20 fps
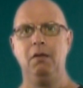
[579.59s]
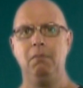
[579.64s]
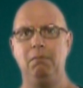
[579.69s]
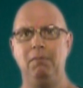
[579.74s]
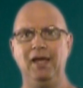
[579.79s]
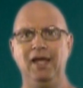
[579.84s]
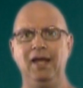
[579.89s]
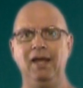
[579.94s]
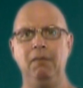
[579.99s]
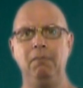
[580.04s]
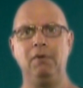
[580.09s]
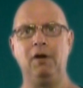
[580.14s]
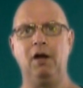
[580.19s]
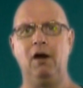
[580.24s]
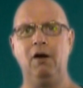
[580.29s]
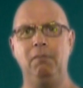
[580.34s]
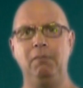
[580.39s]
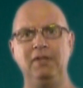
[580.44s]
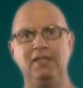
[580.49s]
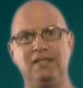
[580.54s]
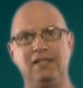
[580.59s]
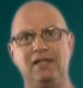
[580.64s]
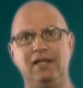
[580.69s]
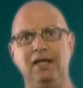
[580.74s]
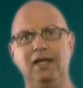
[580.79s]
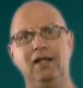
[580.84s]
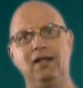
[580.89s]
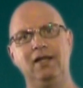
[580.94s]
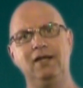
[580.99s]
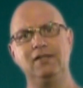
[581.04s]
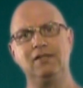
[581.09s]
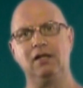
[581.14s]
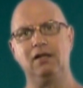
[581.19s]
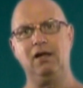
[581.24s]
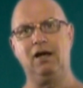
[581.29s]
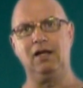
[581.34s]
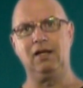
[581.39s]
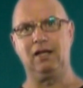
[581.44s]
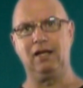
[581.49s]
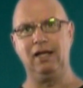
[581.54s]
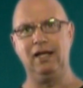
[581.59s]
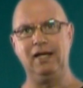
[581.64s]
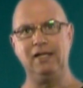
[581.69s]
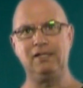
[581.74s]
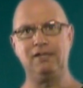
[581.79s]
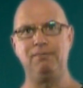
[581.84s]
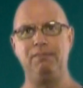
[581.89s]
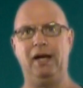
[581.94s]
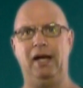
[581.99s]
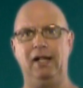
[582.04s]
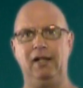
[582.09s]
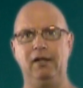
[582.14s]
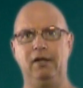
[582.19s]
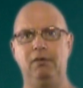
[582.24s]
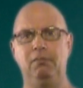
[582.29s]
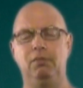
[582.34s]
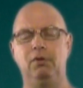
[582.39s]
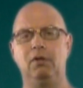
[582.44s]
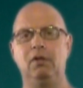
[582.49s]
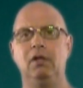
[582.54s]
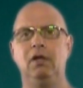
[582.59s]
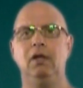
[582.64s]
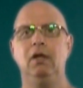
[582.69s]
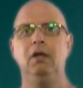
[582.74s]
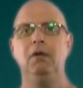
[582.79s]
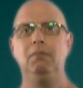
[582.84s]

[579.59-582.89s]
Medium carbon steel is a lot less malleable,